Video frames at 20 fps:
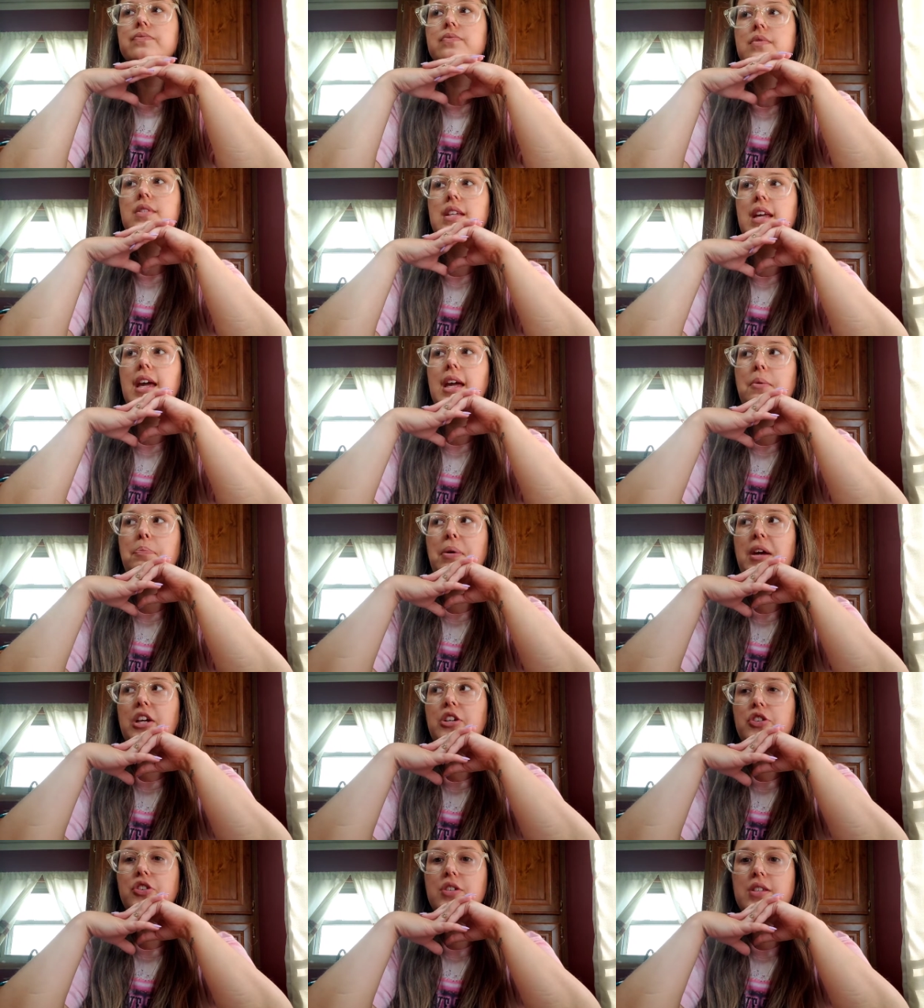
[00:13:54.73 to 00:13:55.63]
take
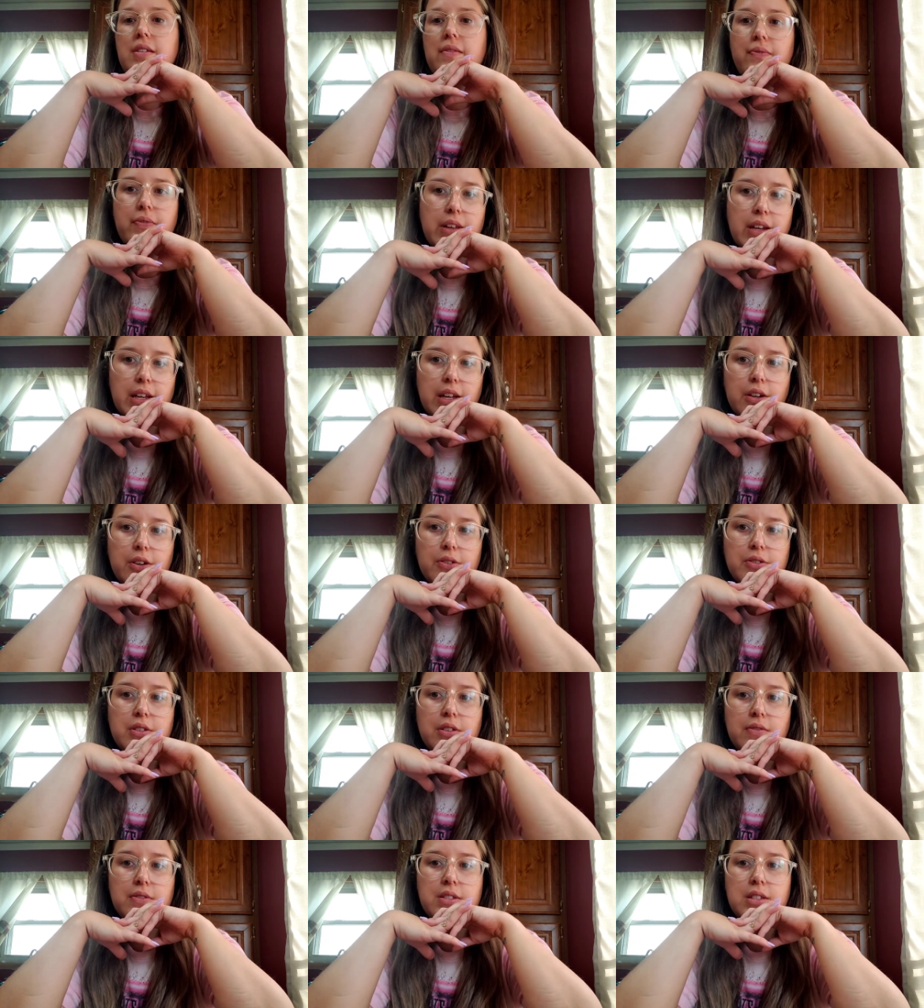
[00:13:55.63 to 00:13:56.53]
pictures and videos
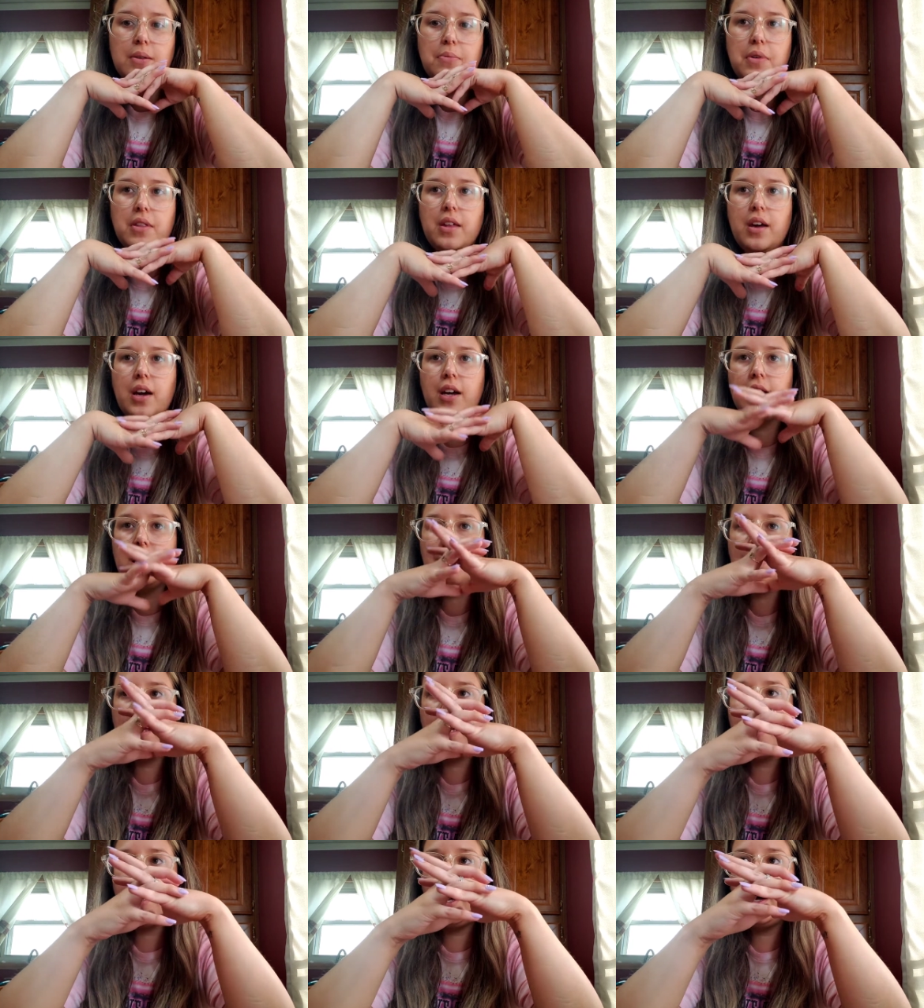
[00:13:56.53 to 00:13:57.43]
of some of the
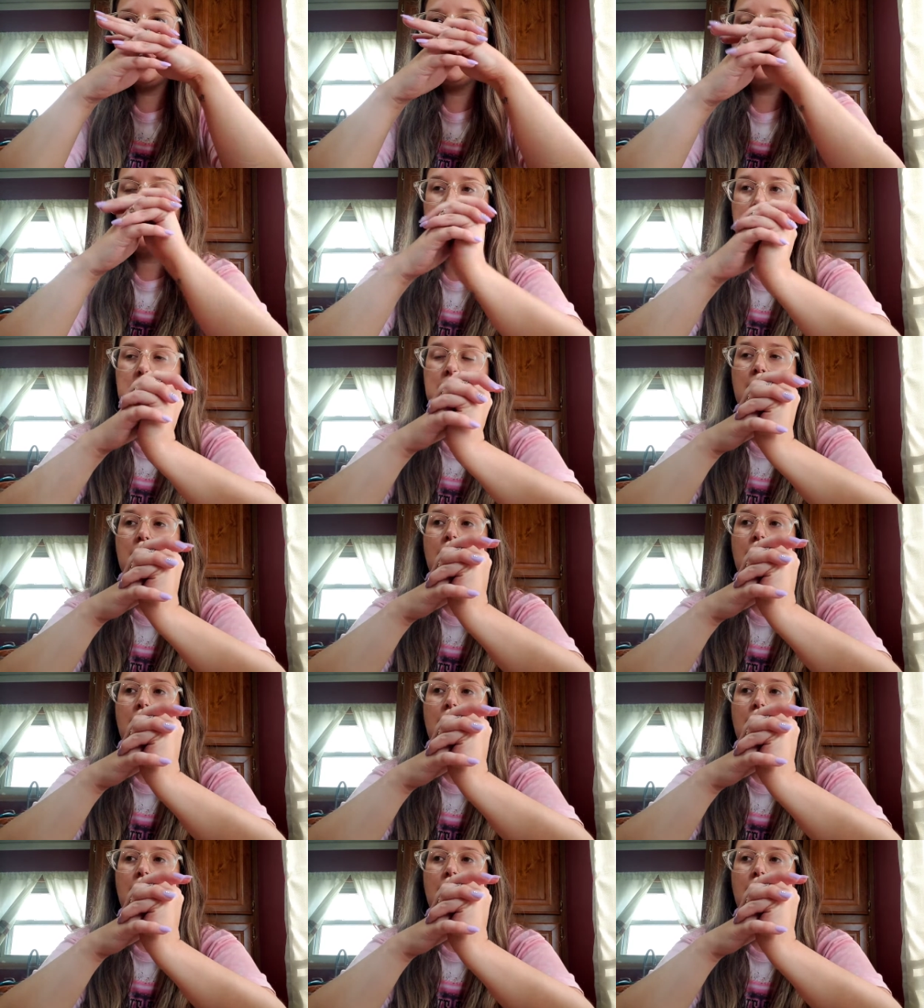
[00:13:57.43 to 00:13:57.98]
honeybee cups.